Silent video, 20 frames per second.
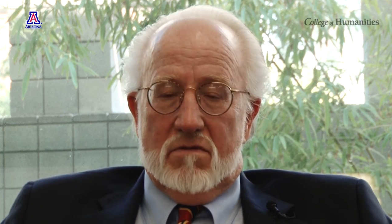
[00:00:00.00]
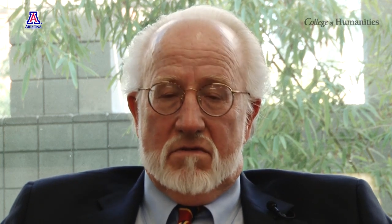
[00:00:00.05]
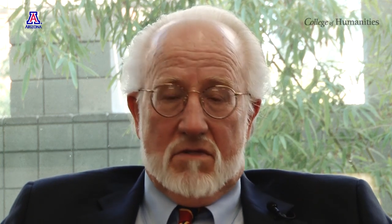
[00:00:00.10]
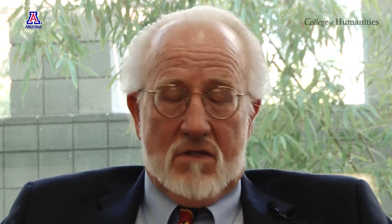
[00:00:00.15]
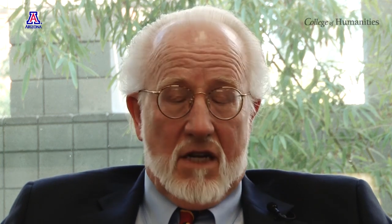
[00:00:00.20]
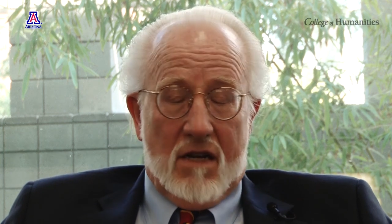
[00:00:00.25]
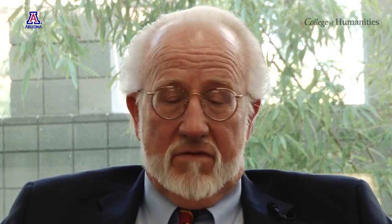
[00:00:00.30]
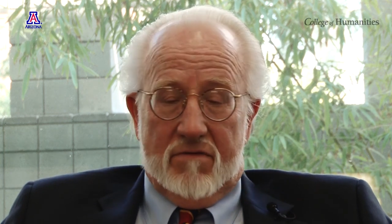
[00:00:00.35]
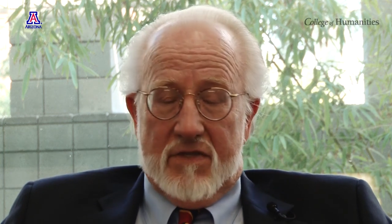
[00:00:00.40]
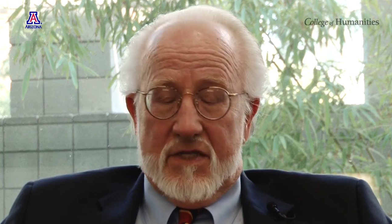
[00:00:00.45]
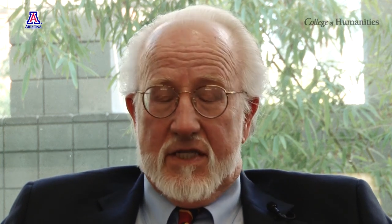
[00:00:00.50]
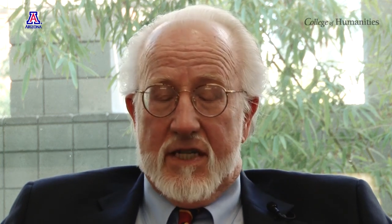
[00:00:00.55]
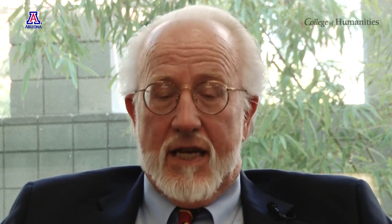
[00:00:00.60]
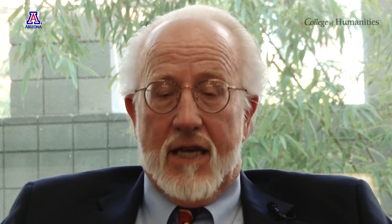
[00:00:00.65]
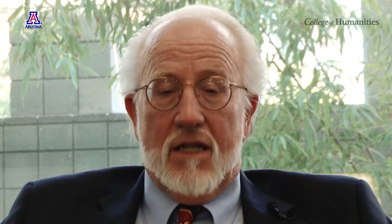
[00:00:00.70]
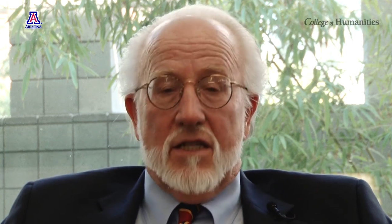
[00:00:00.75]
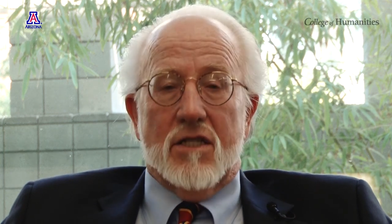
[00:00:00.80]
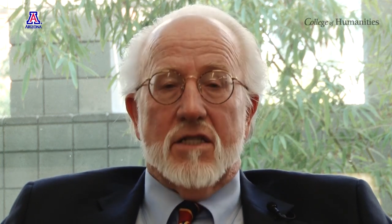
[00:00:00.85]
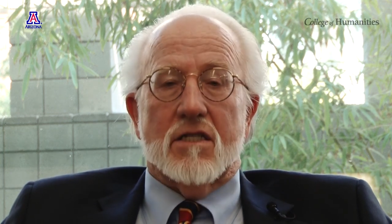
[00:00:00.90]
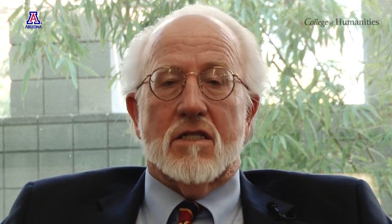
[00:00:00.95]
Love and
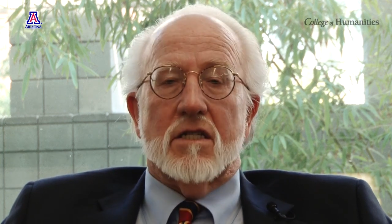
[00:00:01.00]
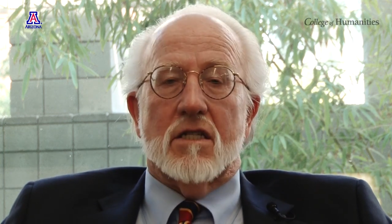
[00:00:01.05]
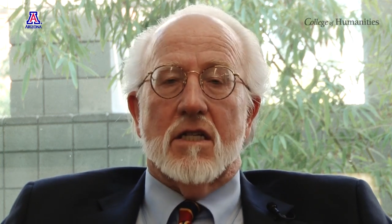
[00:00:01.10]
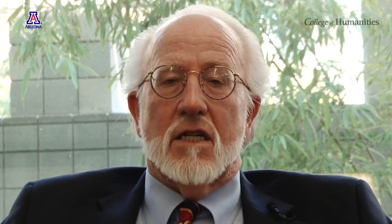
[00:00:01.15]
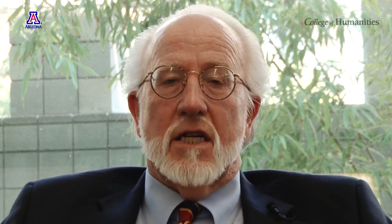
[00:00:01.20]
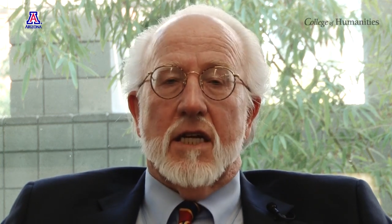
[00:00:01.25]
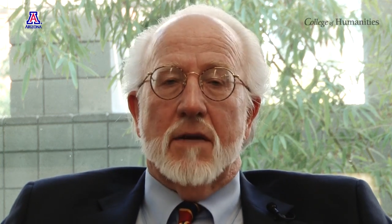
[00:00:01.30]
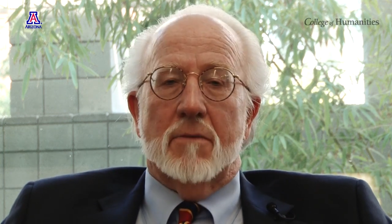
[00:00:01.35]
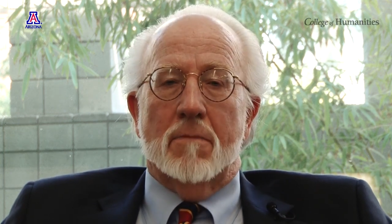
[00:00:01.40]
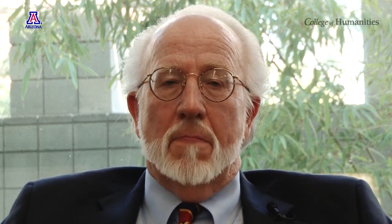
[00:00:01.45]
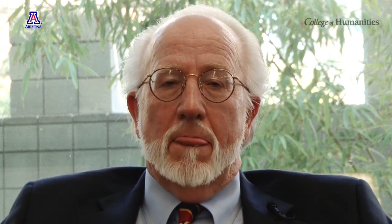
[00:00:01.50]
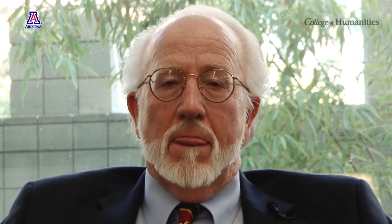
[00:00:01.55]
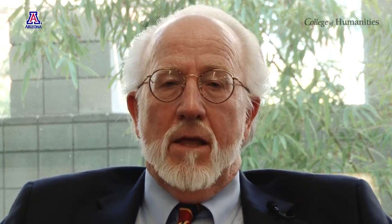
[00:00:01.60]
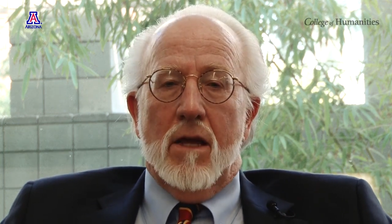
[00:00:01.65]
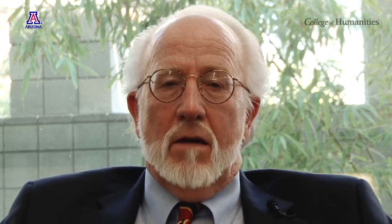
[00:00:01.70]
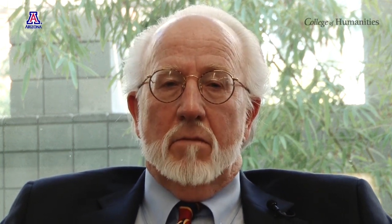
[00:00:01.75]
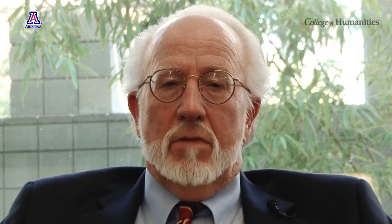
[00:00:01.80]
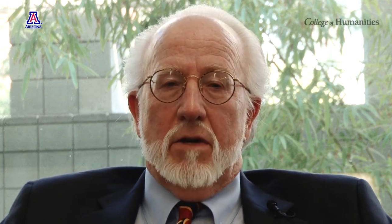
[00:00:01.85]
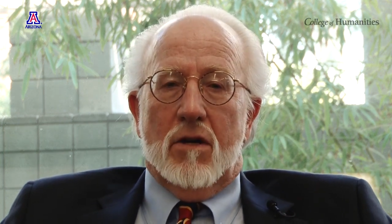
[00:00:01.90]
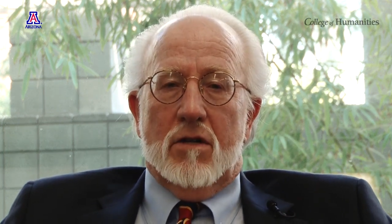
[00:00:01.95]
death, certainly,
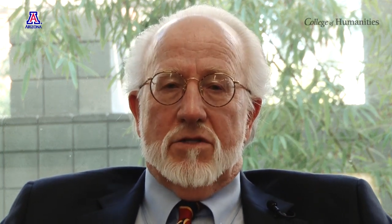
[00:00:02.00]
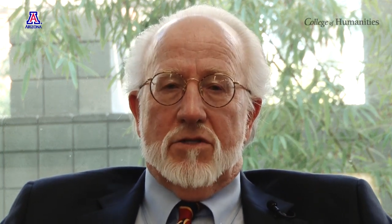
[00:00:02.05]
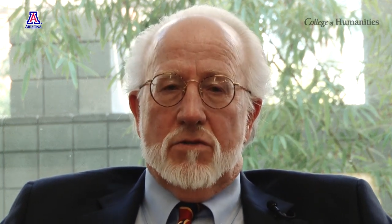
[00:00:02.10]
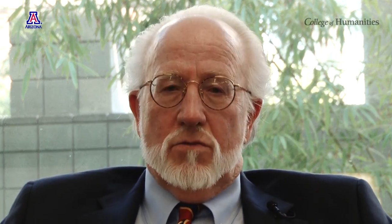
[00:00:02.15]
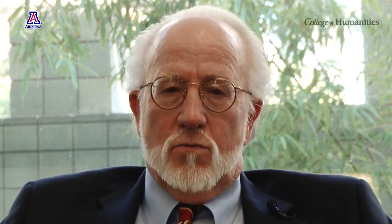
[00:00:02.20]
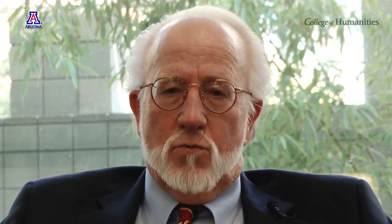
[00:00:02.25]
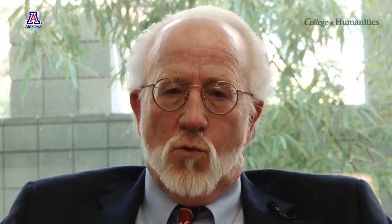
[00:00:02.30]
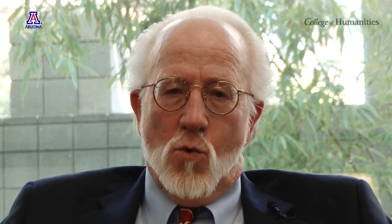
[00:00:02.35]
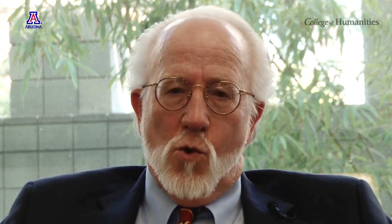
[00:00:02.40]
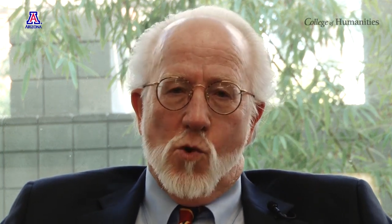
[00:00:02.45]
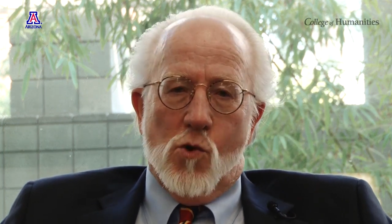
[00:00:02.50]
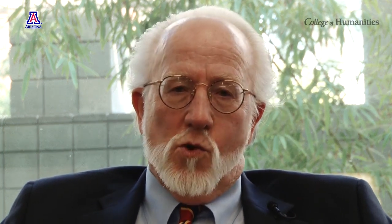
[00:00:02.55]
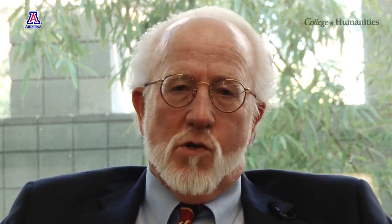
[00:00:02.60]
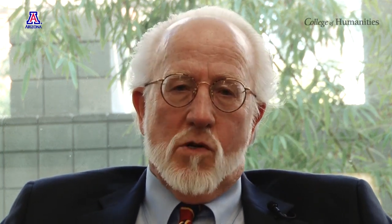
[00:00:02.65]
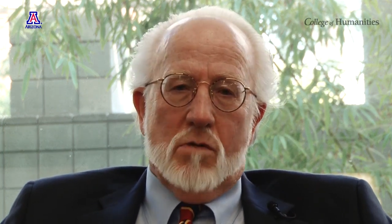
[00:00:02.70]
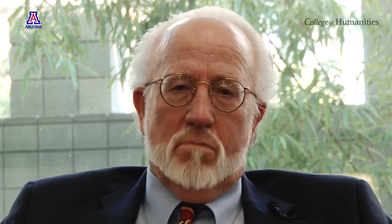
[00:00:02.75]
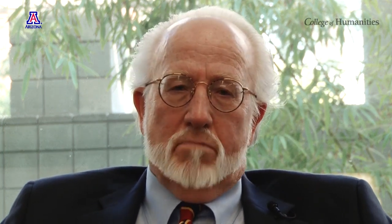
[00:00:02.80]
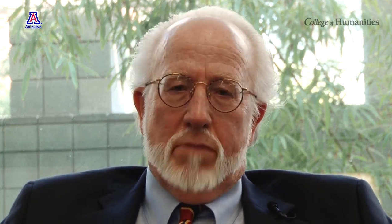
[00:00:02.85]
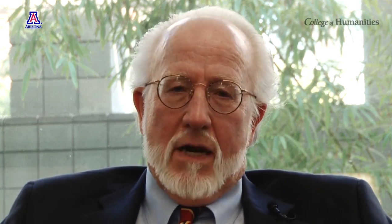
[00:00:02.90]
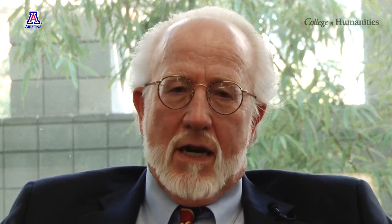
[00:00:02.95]
but also
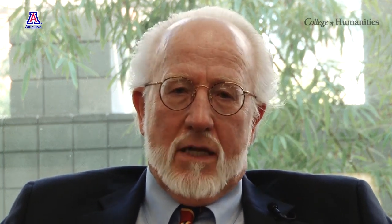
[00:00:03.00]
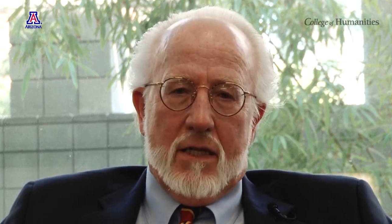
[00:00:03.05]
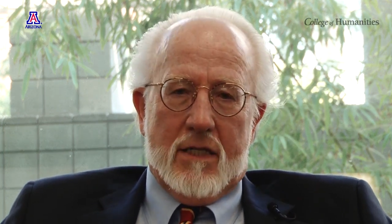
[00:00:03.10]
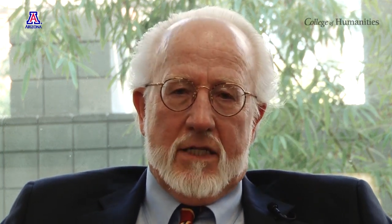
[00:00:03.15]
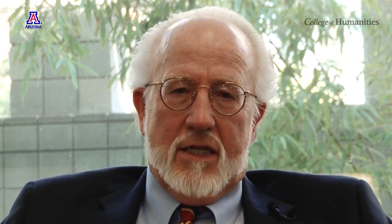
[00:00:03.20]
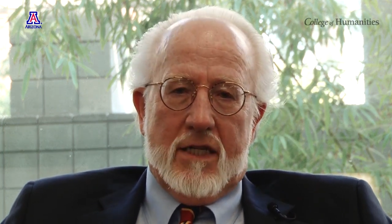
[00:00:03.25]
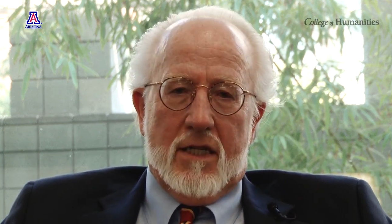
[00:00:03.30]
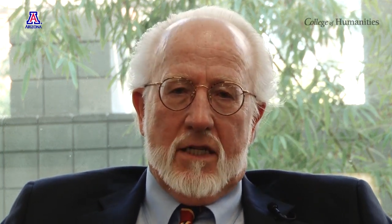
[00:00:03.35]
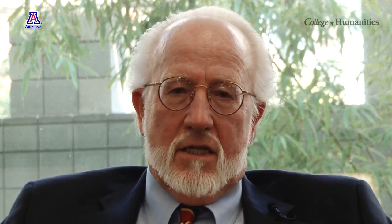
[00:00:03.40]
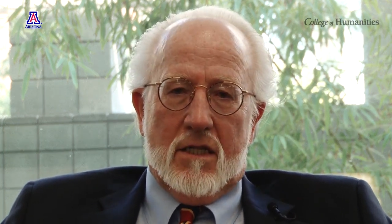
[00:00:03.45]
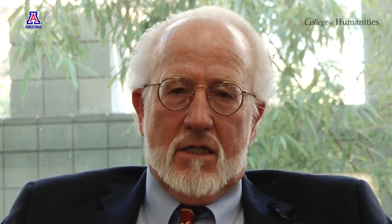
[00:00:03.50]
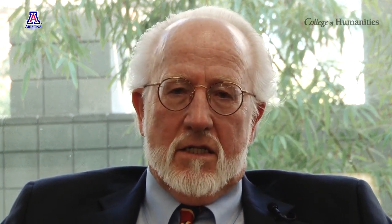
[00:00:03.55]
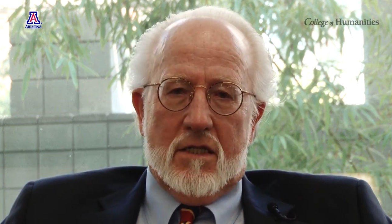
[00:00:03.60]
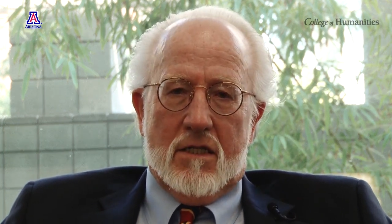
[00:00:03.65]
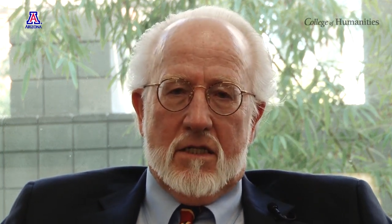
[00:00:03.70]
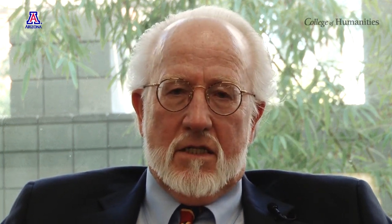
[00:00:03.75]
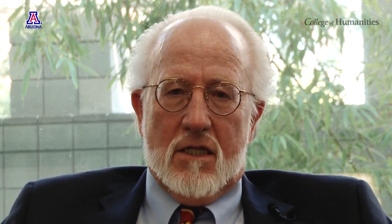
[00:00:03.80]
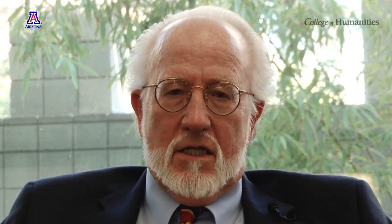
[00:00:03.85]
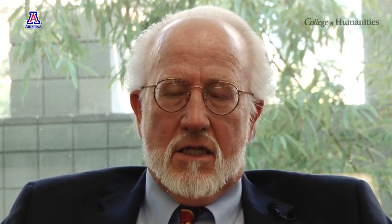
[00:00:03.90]
war, politics,